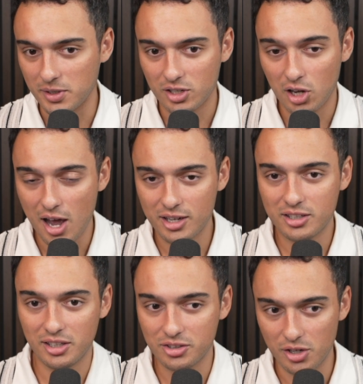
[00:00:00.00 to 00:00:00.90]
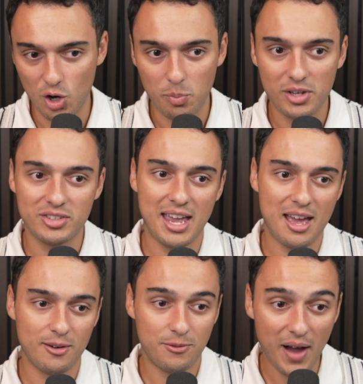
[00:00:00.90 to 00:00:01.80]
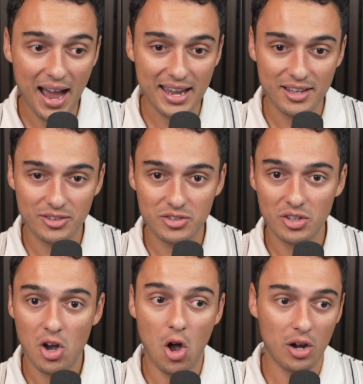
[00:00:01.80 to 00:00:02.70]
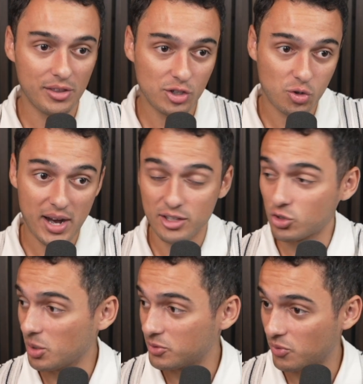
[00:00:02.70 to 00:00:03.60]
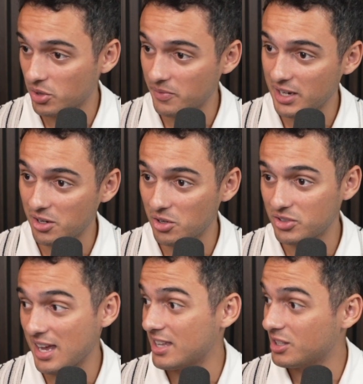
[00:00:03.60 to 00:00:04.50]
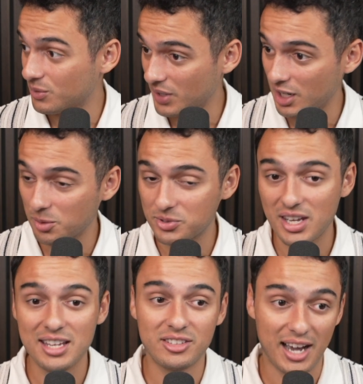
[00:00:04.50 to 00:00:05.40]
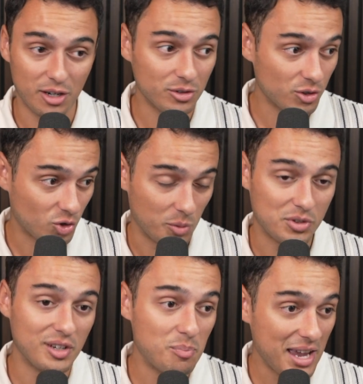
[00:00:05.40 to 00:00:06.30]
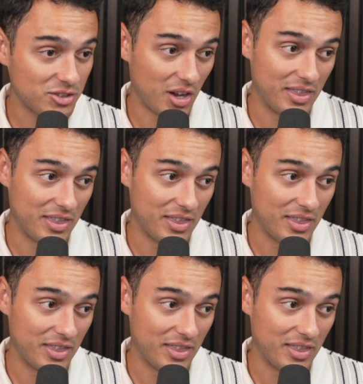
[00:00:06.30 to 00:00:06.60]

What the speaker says: Claude clicks on Opus and finds all of the transcripts for the videos and develops a title and description based on